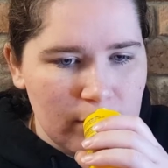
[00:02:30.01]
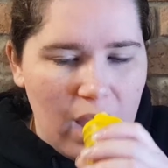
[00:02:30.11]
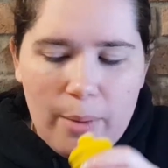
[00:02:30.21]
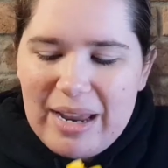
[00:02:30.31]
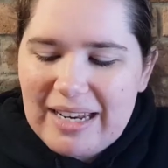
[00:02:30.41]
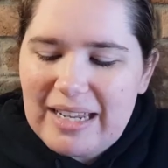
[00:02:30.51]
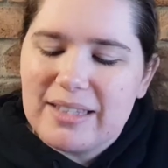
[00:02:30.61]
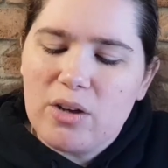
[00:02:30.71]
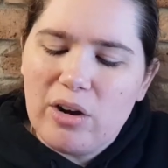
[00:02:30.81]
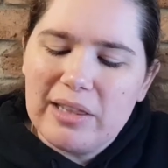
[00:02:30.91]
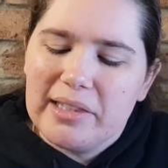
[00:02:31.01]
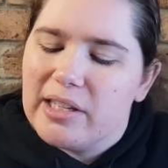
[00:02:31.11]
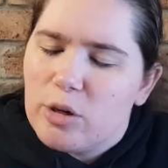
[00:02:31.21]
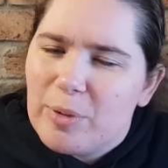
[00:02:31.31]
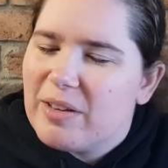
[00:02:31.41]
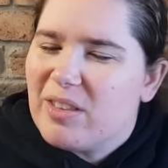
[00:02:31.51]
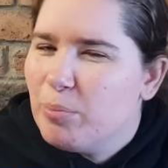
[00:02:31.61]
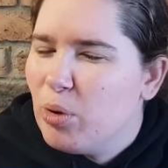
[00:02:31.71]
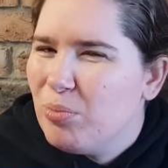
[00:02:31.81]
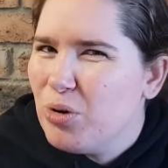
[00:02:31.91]
I mean, it's got a little bit of the
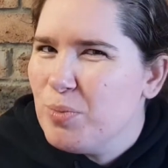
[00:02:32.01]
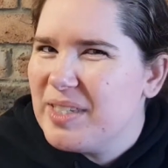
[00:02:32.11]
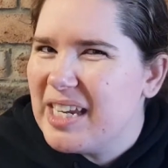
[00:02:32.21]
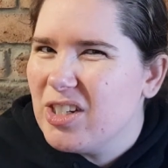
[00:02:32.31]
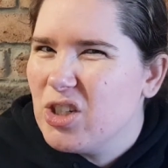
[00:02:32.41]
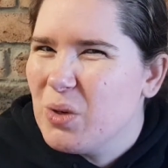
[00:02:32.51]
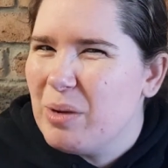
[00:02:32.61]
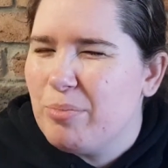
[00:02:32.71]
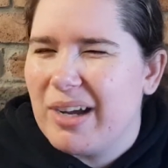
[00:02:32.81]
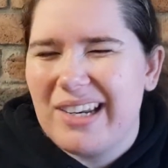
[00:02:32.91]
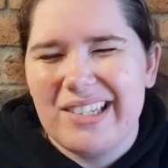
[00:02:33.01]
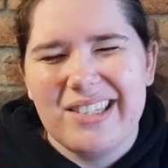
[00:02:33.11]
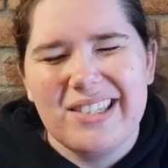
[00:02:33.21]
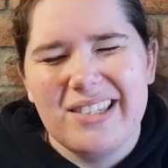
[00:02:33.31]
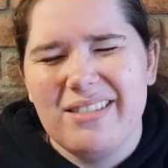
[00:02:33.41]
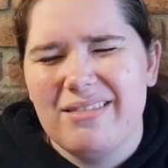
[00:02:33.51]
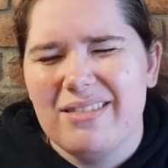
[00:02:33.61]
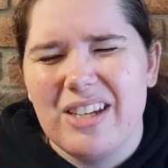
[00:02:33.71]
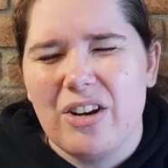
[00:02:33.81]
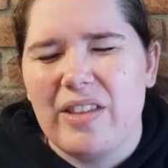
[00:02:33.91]
Boom Boom scent to it, but it's,
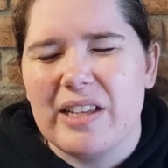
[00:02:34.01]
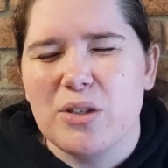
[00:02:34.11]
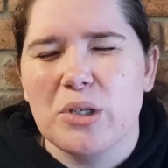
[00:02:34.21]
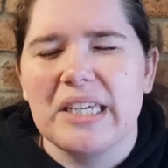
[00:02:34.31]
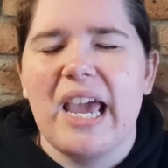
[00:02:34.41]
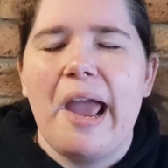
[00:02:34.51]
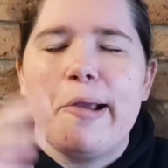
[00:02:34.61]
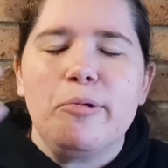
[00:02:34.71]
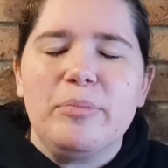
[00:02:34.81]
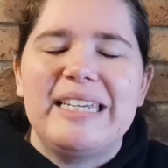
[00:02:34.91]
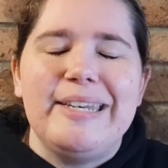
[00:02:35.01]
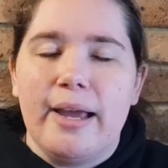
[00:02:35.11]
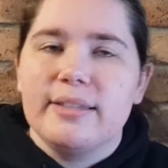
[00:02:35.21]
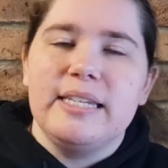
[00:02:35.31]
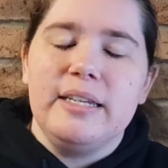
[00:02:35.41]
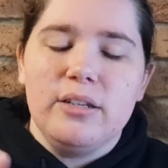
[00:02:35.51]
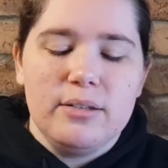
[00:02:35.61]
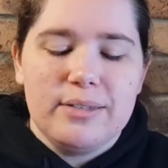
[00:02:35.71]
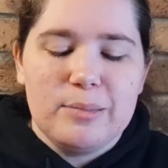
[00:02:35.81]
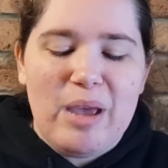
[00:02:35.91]
you know, that sort of caramelly nutty
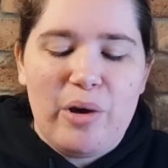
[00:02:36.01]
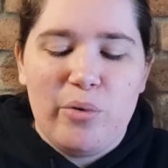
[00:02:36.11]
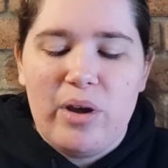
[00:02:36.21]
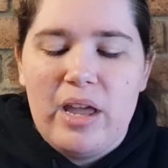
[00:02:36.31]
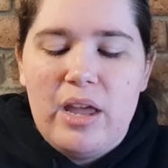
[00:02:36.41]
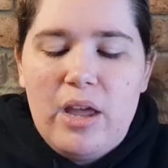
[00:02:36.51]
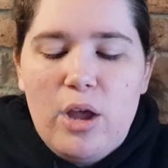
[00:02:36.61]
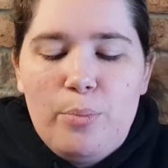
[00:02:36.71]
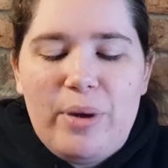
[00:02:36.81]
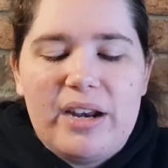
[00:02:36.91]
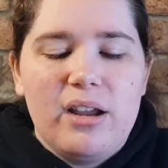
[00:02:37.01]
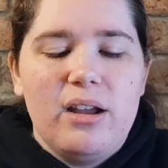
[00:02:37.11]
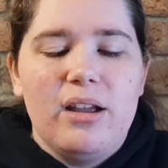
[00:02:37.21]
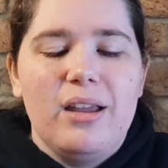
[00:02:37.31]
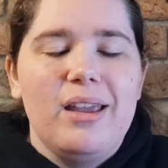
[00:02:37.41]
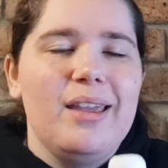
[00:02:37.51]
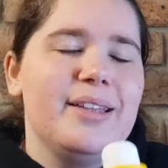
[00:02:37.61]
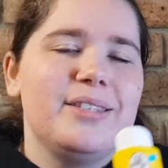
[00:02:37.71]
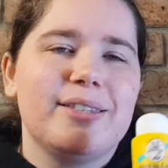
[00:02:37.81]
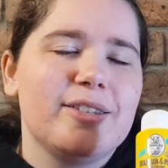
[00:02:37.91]
smell, but
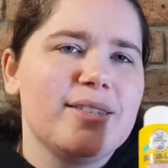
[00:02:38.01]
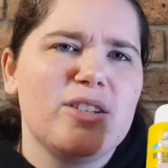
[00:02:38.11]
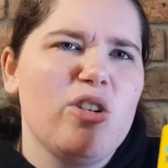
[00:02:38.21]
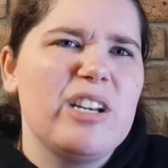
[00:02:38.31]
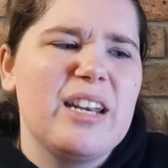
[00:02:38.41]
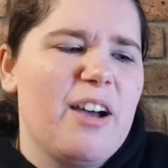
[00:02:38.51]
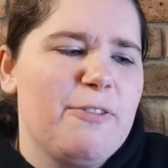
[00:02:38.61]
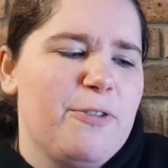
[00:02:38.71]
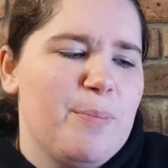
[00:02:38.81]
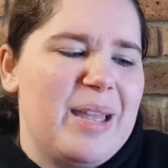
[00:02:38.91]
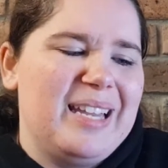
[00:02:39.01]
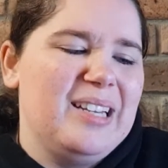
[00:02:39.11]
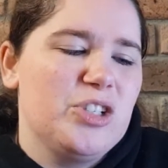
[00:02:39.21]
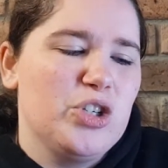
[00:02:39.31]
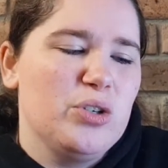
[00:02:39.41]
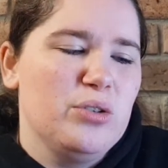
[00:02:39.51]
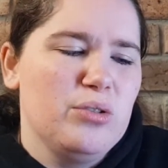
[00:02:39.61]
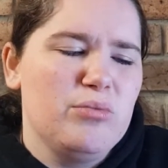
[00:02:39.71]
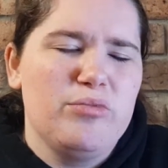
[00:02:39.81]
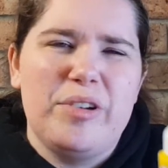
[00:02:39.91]
it's just not enough for me
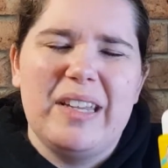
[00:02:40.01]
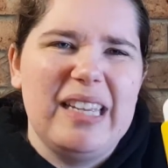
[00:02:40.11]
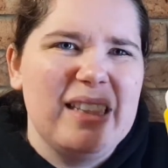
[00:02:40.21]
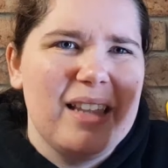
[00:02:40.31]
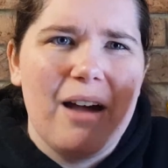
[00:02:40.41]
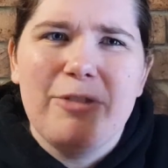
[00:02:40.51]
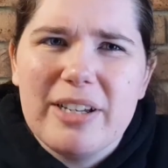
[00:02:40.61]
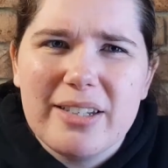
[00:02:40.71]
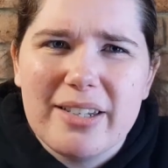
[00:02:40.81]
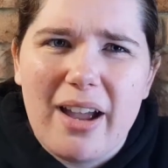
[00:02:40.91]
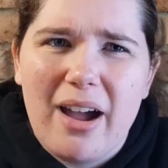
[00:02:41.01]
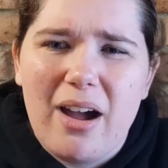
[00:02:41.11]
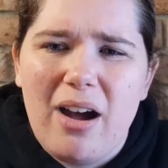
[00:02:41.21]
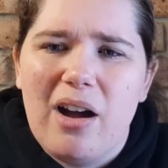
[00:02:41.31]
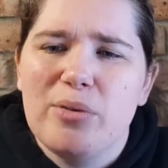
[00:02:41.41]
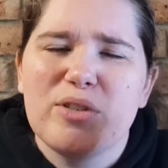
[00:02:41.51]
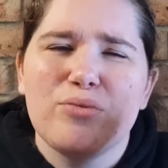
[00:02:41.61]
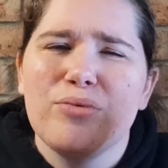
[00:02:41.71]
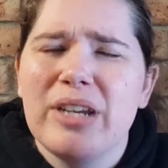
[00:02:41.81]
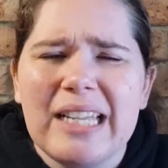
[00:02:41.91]
to really love it. I was
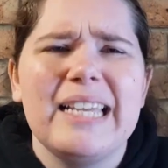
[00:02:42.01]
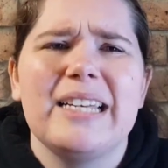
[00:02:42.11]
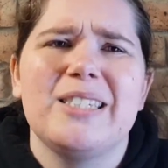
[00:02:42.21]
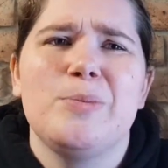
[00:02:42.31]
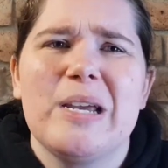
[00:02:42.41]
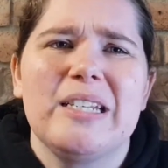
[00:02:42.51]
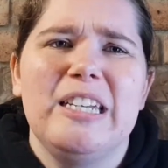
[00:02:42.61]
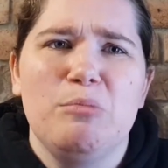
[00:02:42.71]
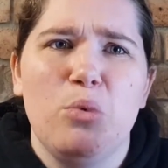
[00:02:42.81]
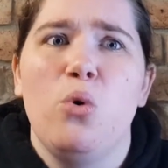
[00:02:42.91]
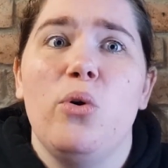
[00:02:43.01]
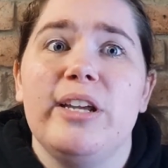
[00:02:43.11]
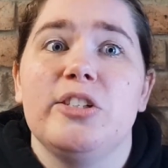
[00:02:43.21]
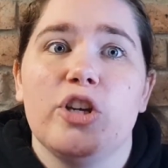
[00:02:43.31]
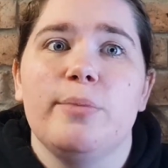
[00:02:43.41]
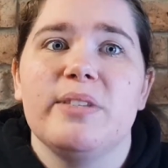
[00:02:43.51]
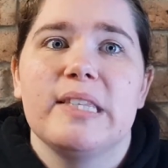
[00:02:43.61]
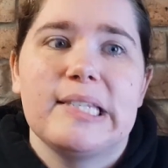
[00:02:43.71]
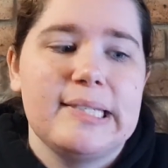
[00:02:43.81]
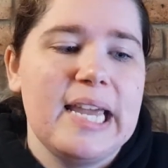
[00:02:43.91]
really expecting more in terms of
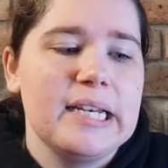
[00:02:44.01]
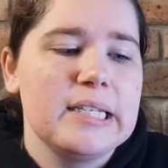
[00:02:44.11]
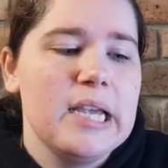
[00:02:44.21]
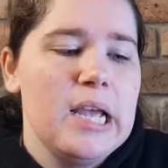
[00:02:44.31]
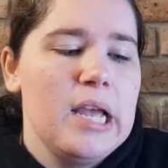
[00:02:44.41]
the scent.